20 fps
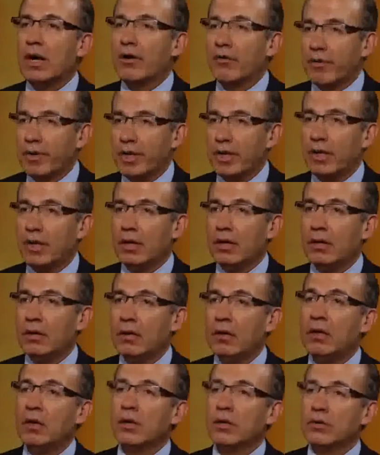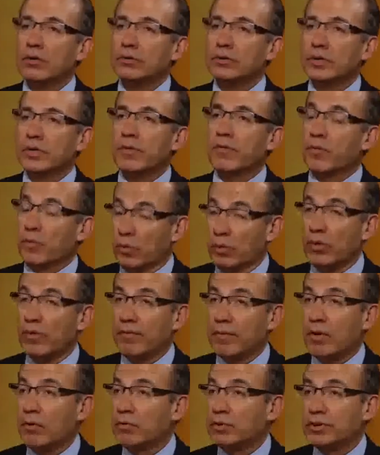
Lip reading: a real country of rule of law,